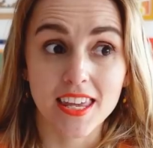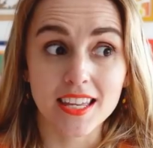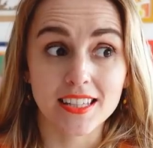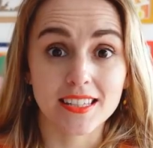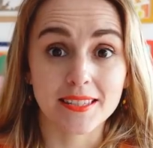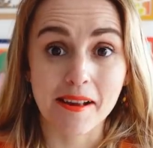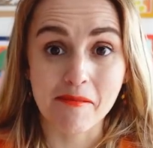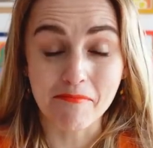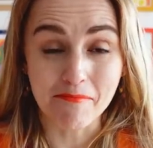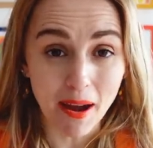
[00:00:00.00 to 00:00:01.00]
This
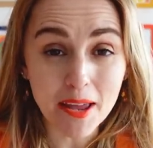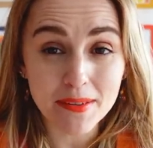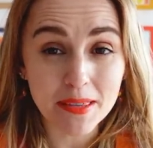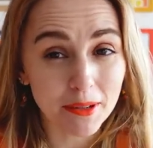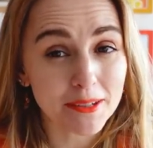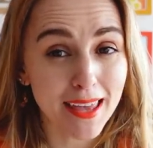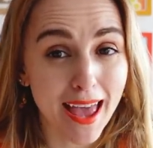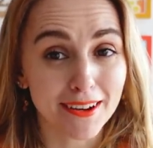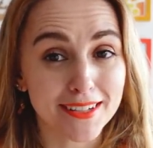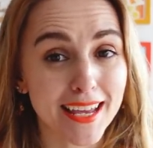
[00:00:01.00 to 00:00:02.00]
might be the most
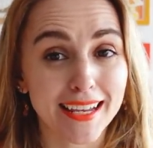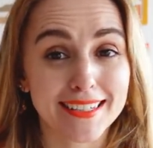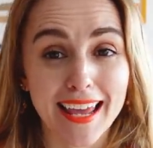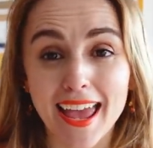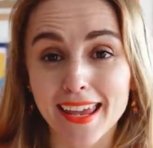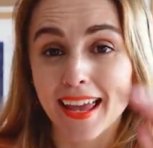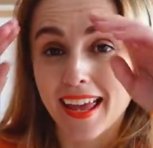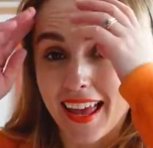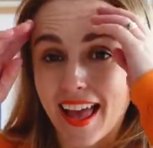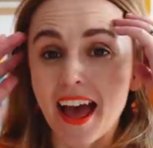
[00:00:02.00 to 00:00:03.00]
chaotic day.
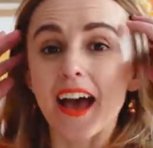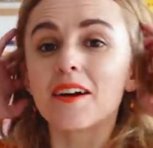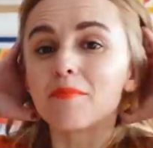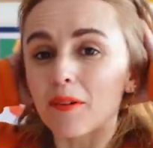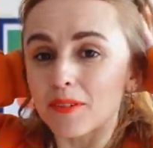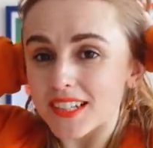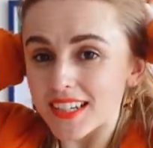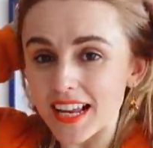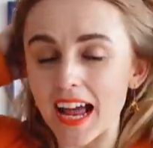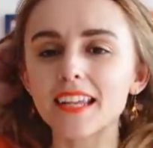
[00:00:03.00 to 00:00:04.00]
I wasn't
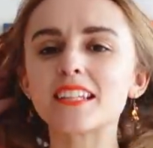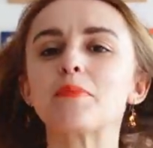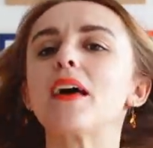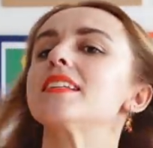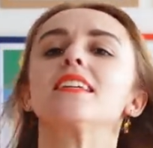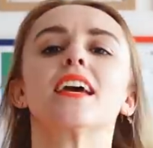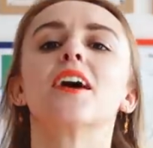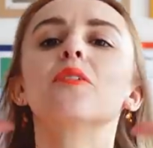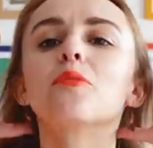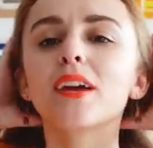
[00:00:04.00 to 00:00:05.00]
entirely expecting it.
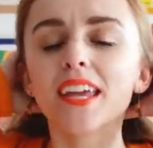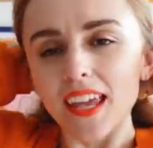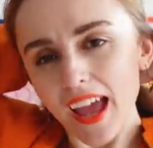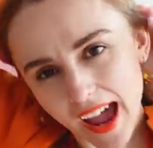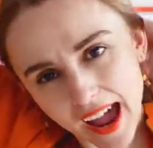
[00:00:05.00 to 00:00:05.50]
We